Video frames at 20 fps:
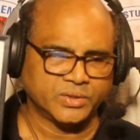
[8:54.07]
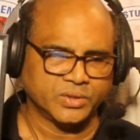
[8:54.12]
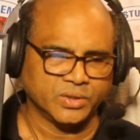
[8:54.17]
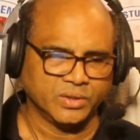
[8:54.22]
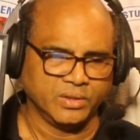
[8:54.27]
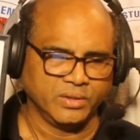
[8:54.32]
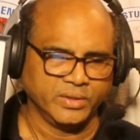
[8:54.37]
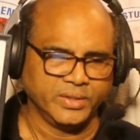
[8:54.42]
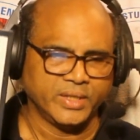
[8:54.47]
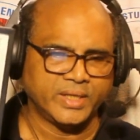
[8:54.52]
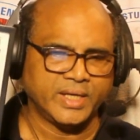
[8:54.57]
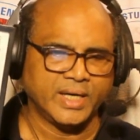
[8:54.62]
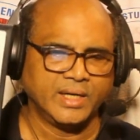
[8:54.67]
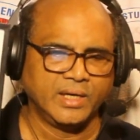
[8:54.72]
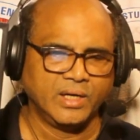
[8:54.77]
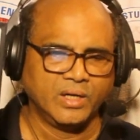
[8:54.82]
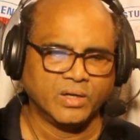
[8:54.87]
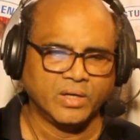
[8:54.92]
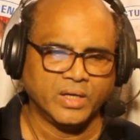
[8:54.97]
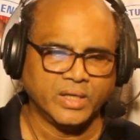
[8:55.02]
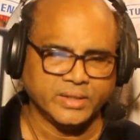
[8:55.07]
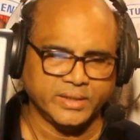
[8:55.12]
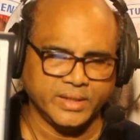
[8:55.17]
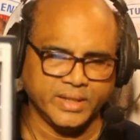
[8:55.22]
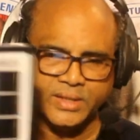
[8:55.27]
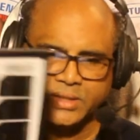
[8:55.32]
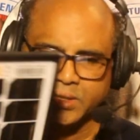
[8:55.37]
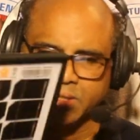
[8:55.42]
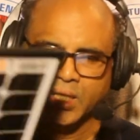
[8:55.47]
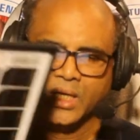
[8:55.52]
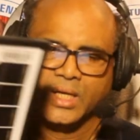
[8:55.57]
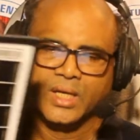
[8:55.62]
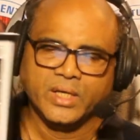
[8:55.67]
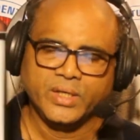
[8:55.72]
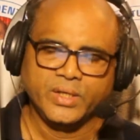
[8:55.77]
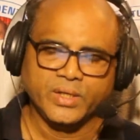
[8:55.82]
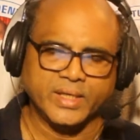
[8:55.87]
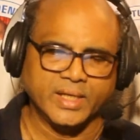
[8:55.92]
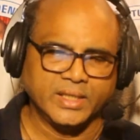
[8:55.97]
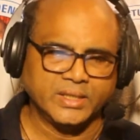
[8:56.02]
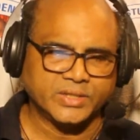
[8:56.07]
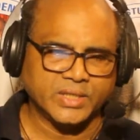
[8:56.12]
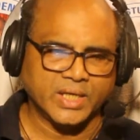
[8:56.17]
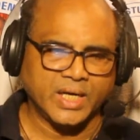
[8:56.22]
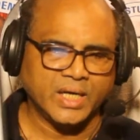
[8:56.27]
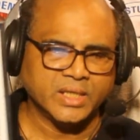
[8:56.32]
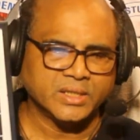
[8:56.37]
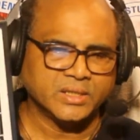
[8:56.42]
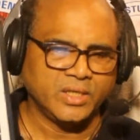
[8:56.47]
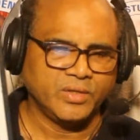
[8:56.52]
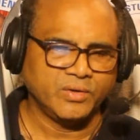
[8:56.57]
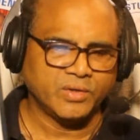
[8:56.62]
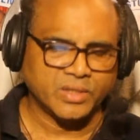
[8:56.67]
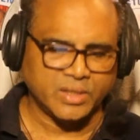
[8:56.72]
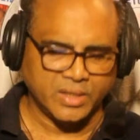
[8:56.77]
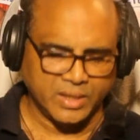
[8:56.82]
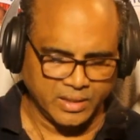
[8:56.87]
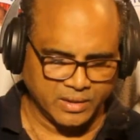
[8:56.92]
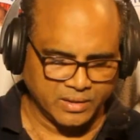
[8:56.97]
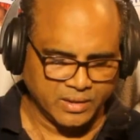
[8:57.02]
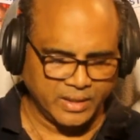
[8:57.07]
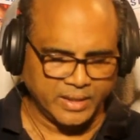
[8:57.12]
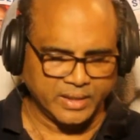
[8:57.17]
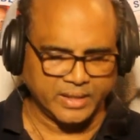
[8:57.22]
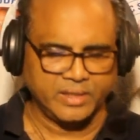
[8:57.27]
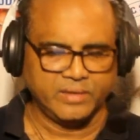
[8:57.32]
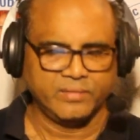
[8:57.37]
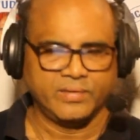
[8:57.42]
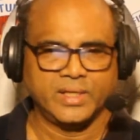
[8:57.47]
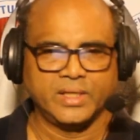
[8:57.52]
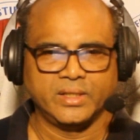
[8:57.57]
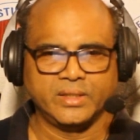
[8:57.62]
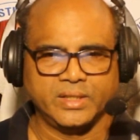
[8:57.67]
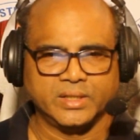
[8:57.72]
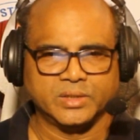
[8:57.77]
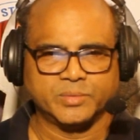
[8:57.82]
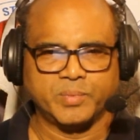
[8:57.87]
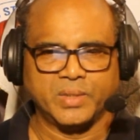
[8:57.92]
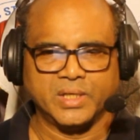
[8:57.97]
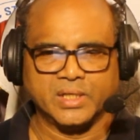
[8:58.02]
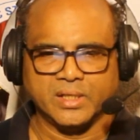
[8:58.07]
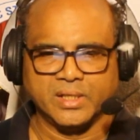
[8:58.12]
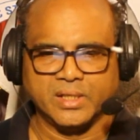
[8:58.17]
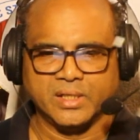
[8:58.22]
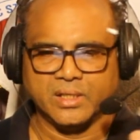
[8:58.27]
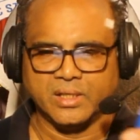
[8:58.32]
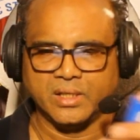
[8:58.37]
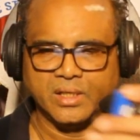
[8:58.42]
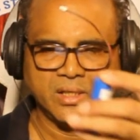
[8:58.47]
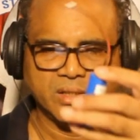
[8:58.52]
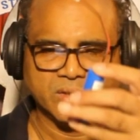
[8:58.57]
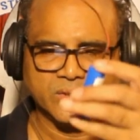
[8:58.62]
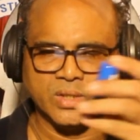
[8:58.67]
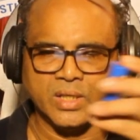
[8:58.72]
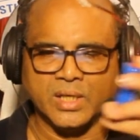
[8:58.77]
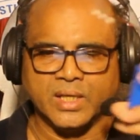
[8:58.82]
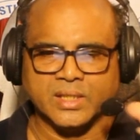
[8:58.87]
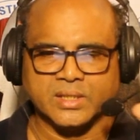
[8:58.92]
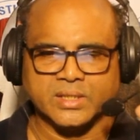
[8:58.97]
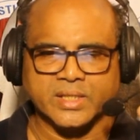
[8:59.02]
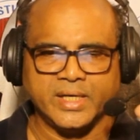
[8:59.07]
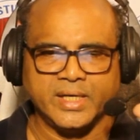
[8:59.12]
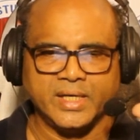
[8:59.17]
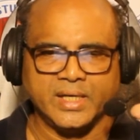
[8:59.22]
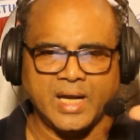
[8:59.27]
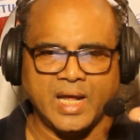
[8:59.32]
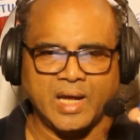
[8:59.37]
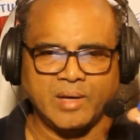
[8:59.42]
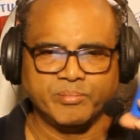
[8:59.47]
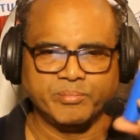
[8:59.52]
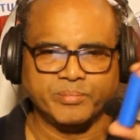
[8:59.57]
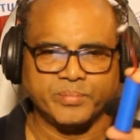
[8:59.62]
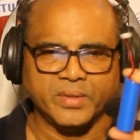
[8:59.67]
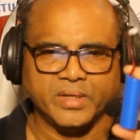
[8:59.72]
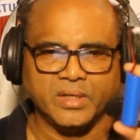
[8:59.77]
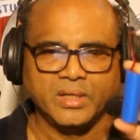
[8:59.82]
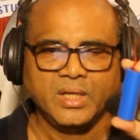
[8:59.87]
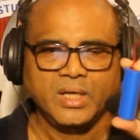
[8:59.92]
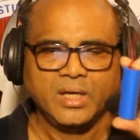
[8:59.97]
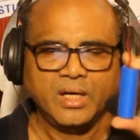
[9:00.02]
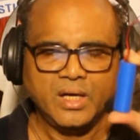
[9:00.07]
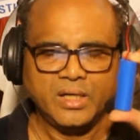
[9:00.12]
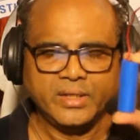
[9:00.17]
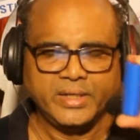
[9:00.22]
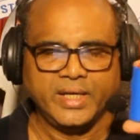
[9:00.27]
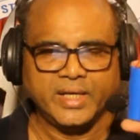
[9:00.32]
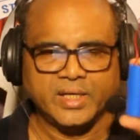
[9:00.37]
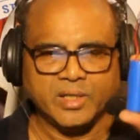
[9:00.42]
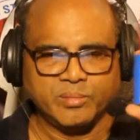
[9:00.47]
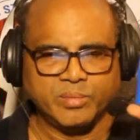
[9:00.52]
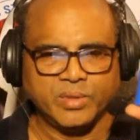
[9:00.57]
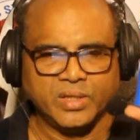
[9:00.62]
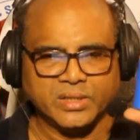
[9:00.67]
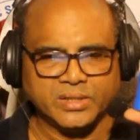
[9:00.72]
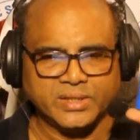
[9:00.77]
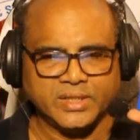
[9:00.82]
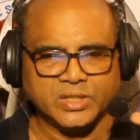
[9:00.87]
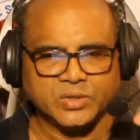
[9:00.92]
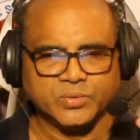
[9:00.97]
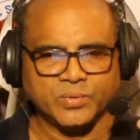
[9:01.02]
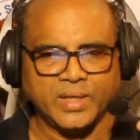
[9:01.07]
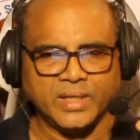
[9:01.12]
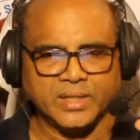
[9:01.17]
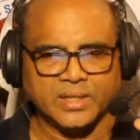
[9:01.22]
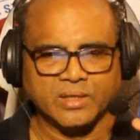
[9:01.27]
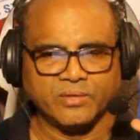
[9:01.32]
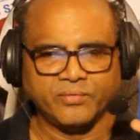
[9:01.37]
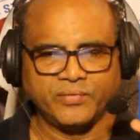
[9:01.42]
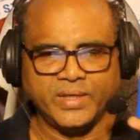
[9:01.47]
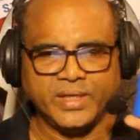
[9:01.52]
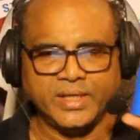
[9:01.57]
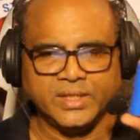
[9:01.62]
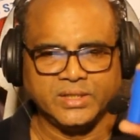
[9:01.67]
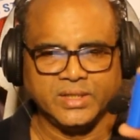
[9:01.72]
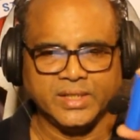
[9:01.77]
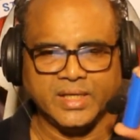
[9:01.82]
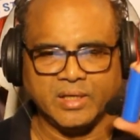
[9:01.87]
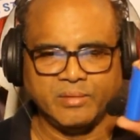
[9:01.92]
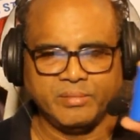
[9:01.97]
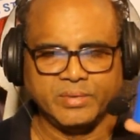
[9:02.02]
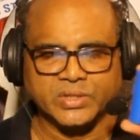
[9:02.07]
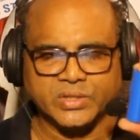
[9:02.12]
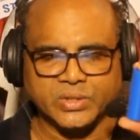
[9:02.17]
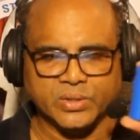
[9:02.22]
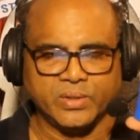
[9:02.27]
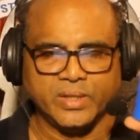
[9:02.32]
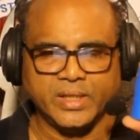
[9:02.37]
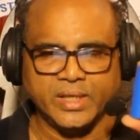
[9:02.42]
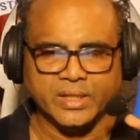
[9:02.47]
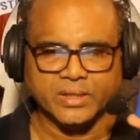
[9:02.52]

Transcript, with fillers: So so you can load this you can charge your regular given this particular uh, solar study lamp uh, uh, near about 6 watt of energy can be stored